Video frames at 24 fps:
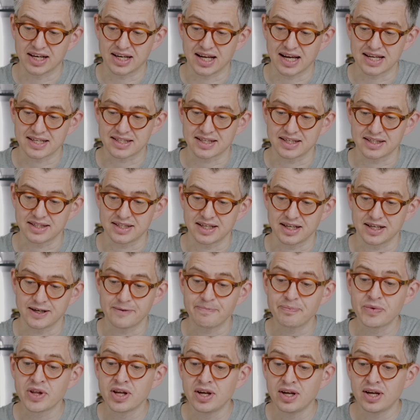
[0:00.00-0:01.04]
gaskets here,
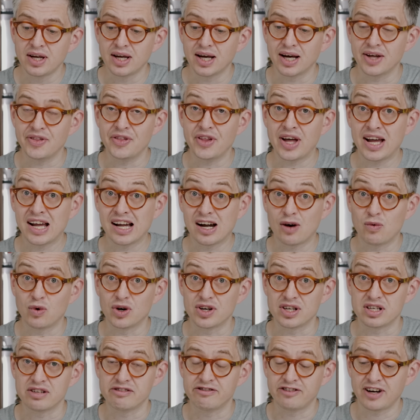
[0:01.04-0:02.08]
and they are
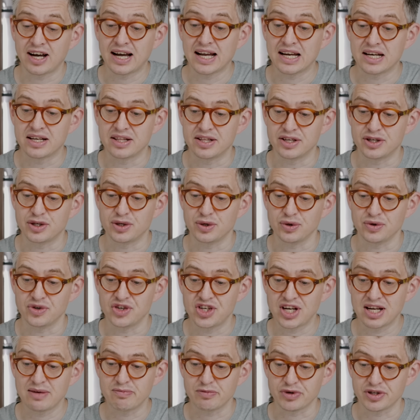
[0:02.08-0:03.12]
what divide the two
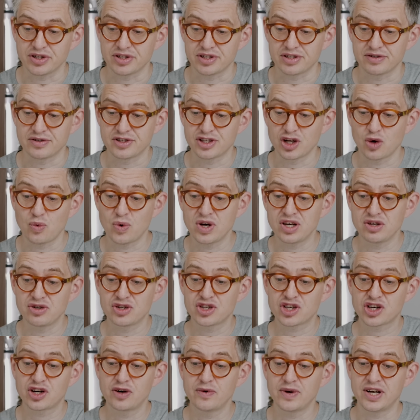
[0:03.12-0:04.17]
chambers. So when you
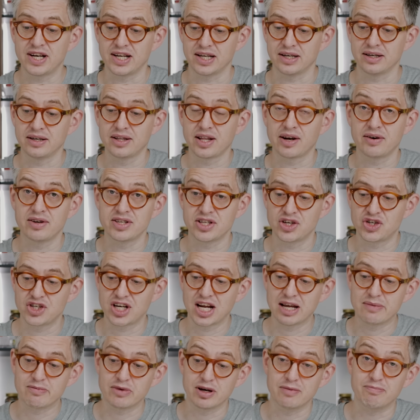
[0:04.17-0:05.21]
screw it in, there is a
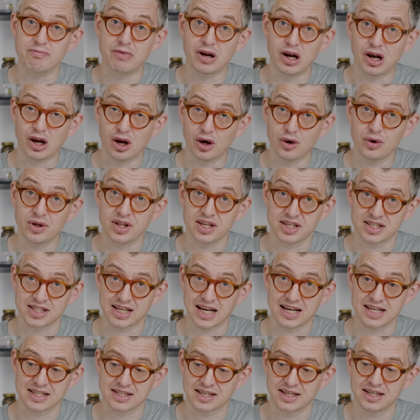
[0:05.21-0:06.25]
chamber below this
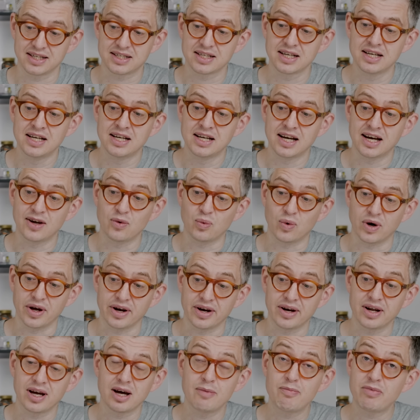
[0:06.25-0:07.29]
gasket and
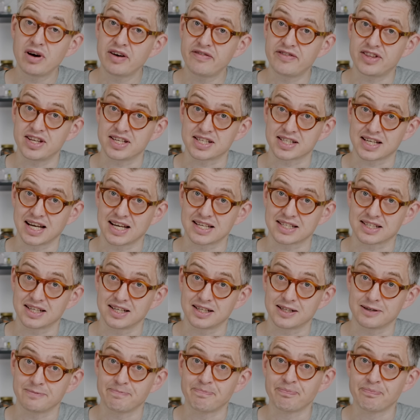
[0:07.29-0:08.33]
one above this gasket.